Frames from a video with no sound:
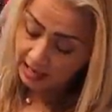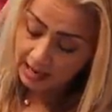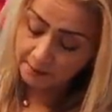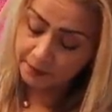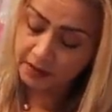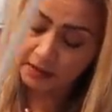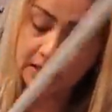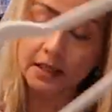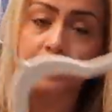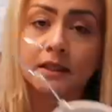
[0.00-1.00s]
I have been
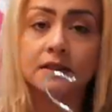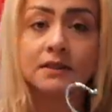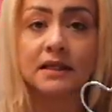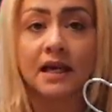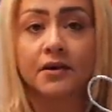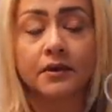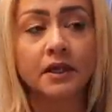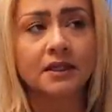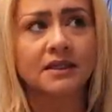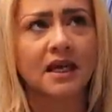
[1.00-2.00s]
eating
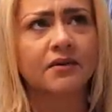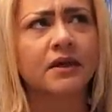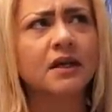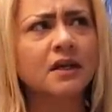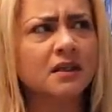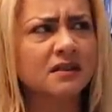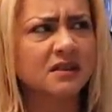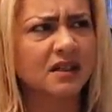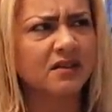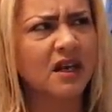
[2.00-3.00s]
dairy, dairy,
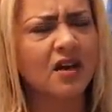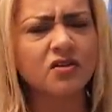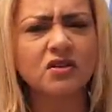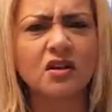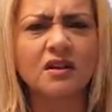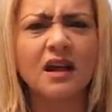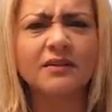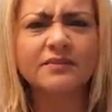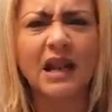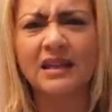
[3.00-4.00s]
dairy, how do you say
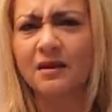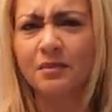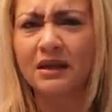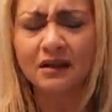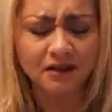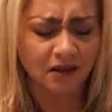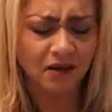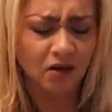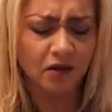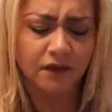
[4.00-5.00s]
that? Like the milk
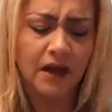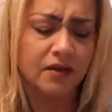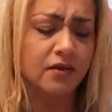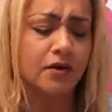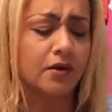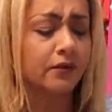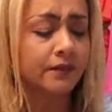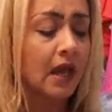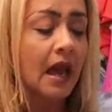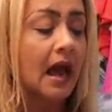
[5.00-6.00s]
and all of that, you know,
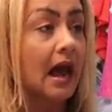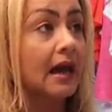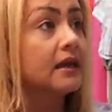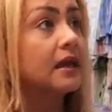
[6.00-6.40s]
I